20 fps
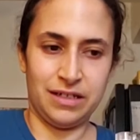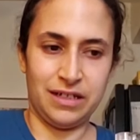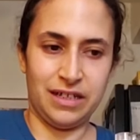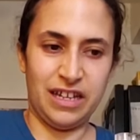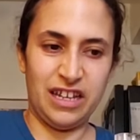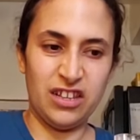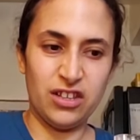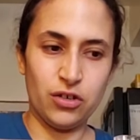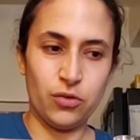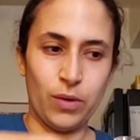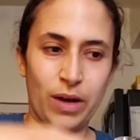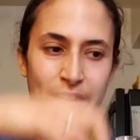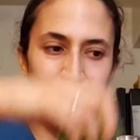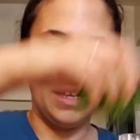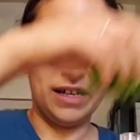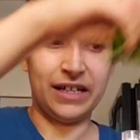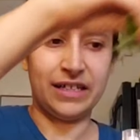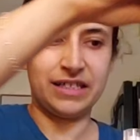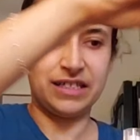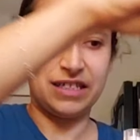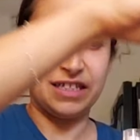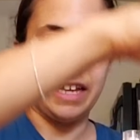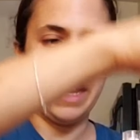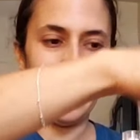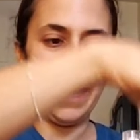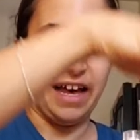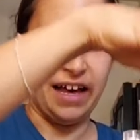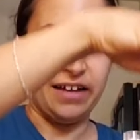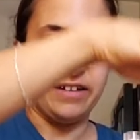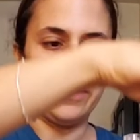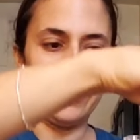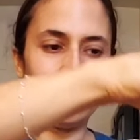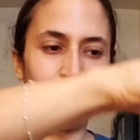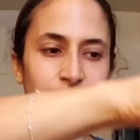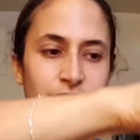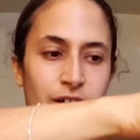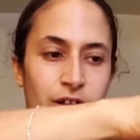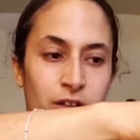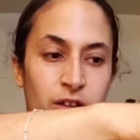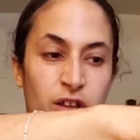Either way, it's gonna add
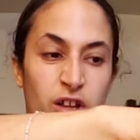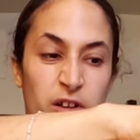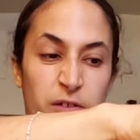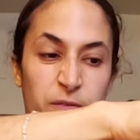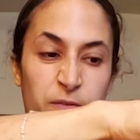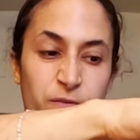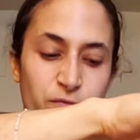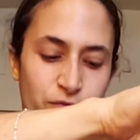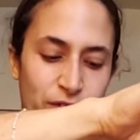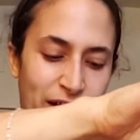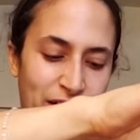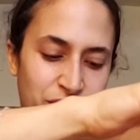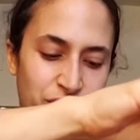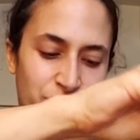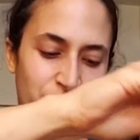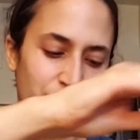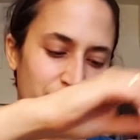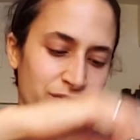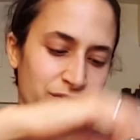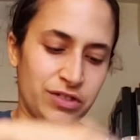a lot of fresh,